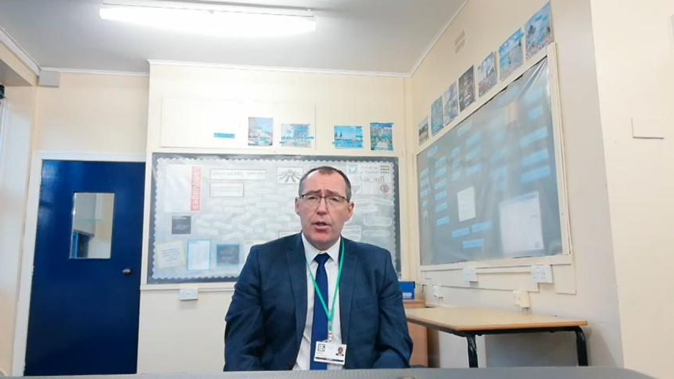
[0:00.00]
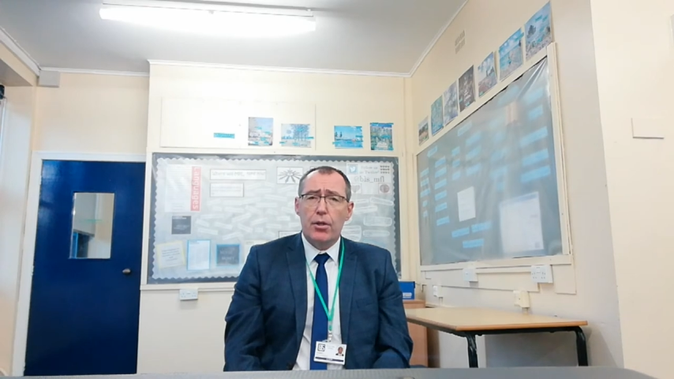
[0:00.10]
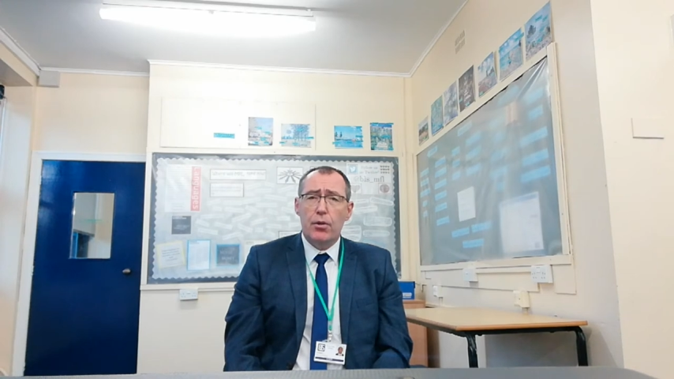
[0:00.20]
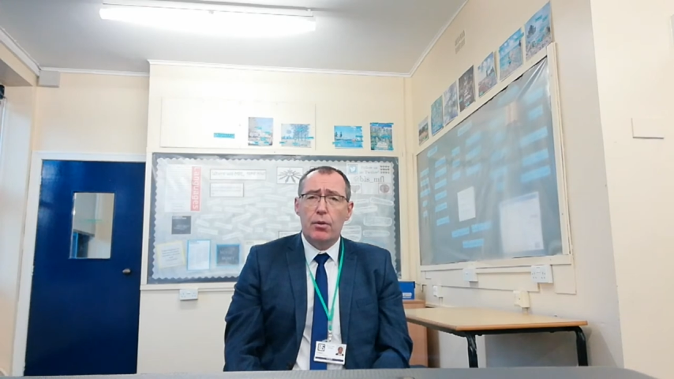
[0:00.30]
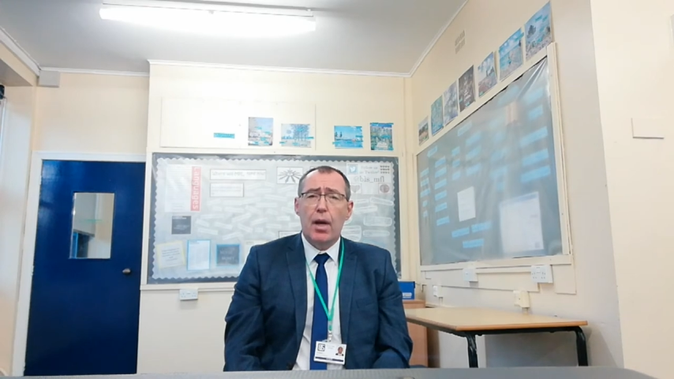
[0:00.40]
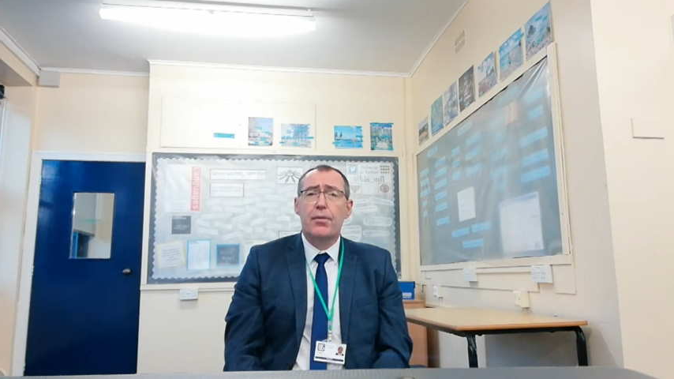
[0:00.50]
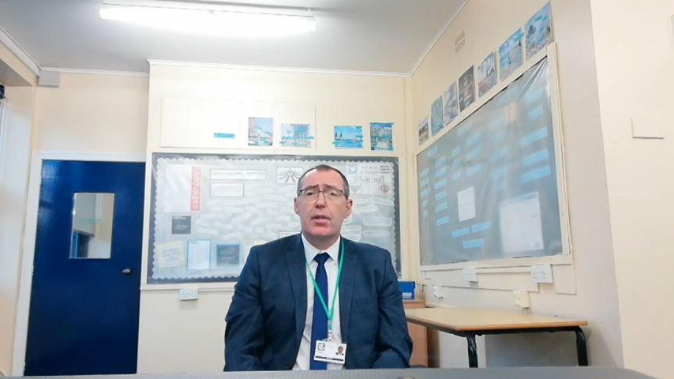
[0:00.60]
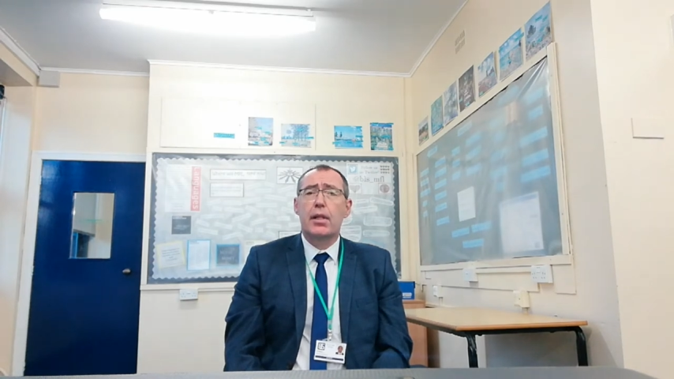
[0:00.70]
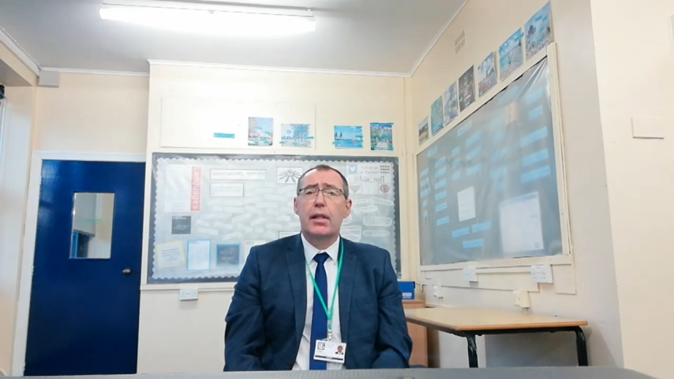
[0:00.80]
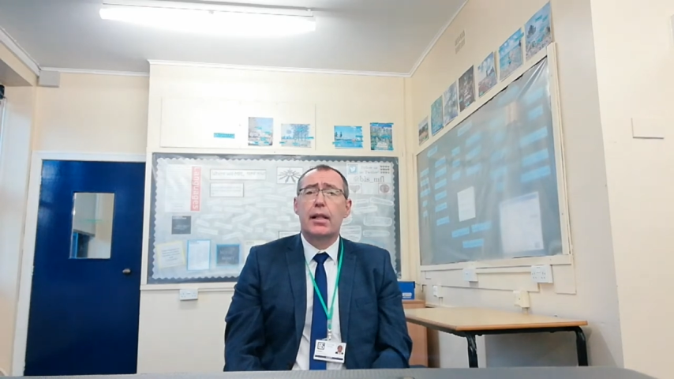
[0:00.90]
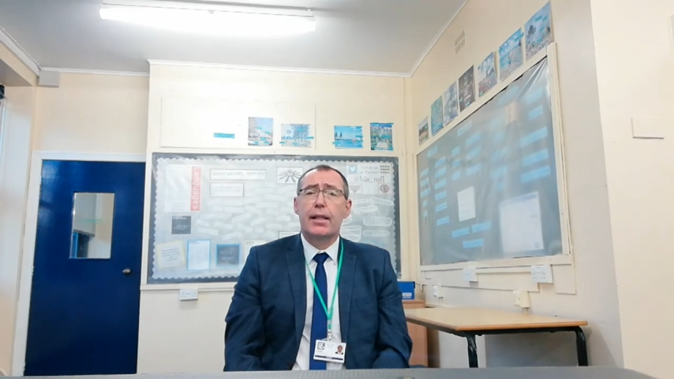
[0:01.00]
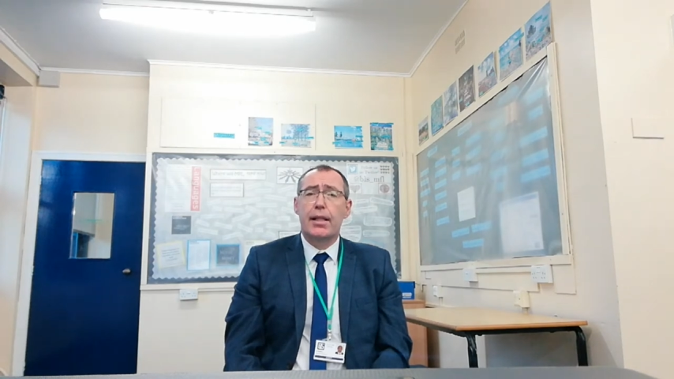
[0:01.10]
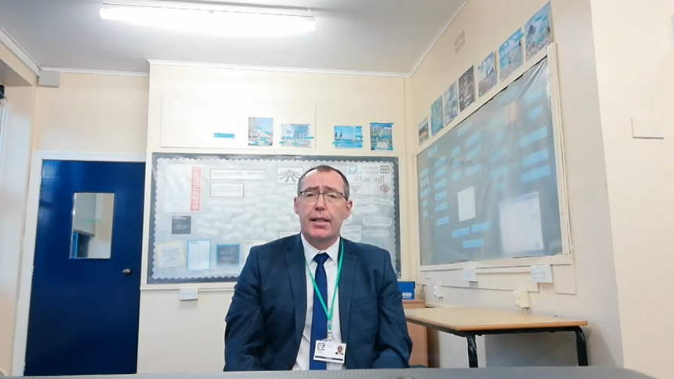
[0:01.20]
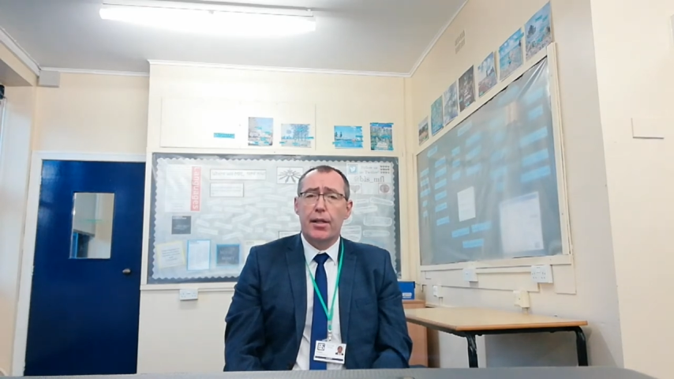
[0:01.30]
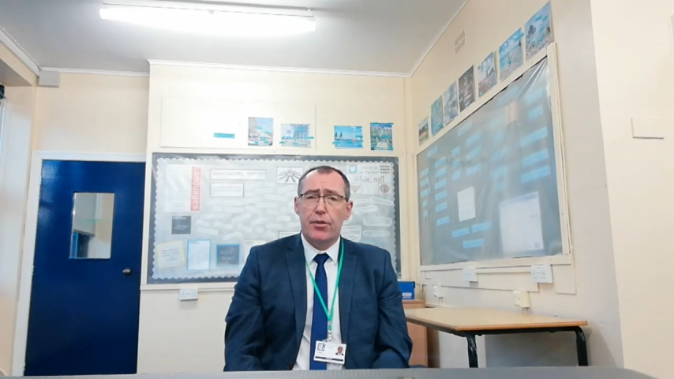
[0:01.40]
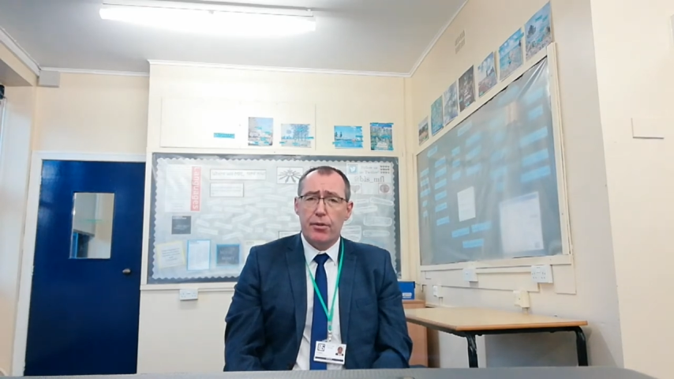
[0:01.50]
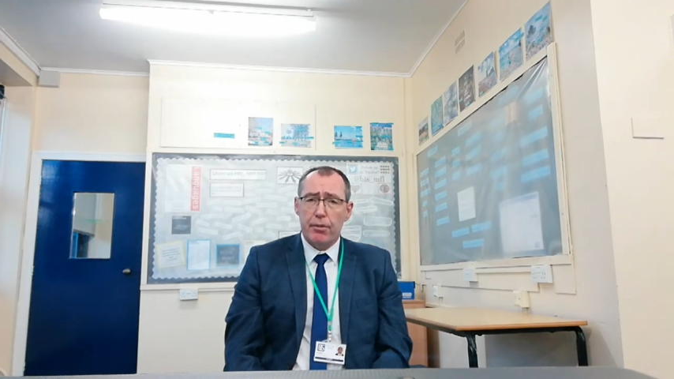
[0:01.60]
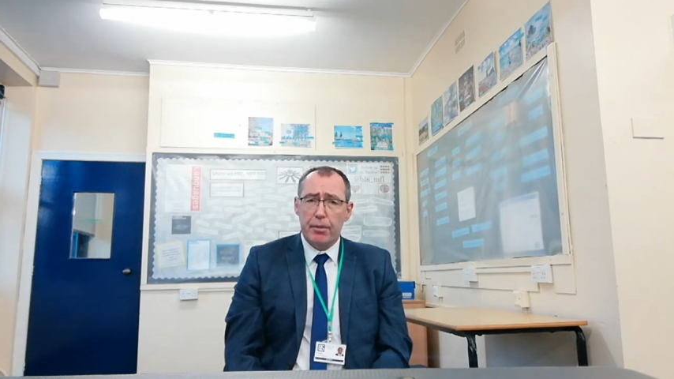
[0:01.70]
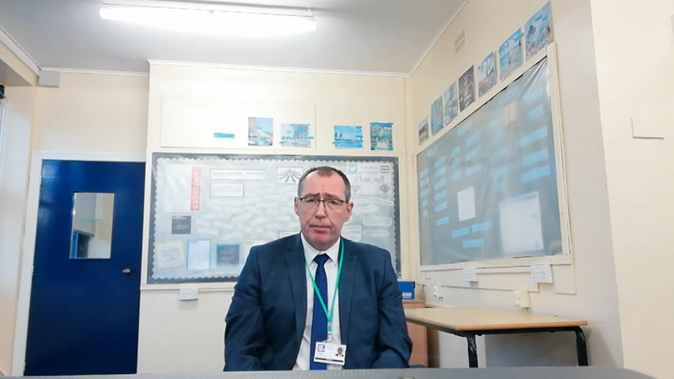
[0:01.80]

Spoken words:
that you have studied at Key Stage 3.